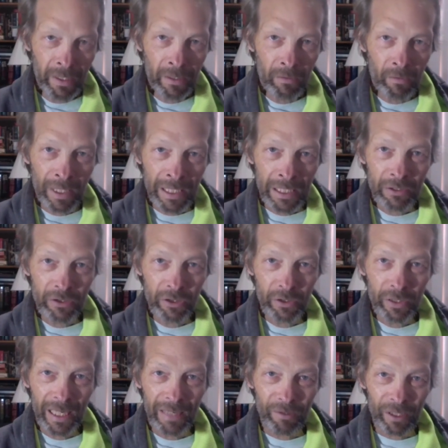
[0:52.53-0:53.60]
wanted to
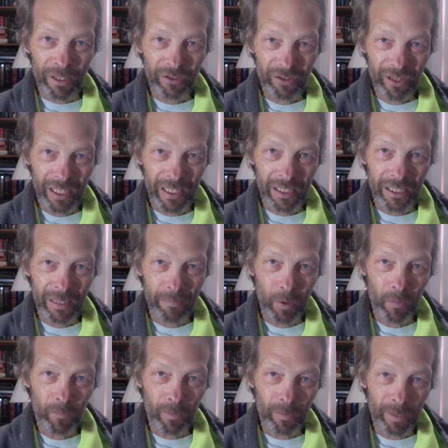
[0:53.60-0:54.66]
have our son come home from